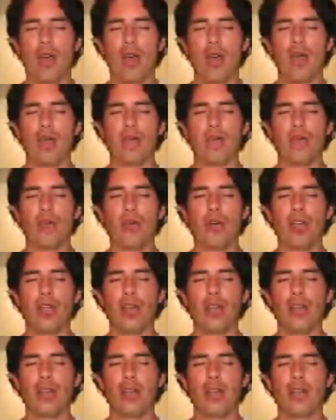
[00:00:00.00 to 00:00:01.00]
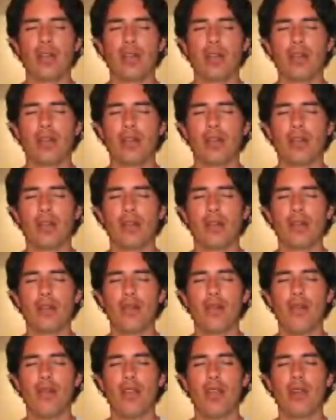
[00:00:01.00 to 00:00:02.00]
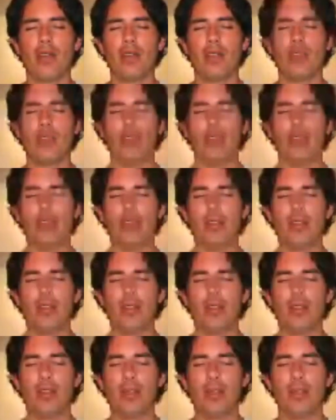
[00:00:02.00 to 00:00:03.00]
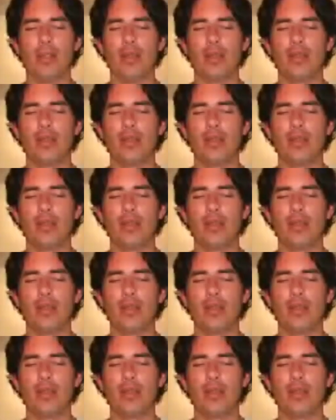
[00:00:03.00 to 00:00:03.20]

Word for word: I breathe very deep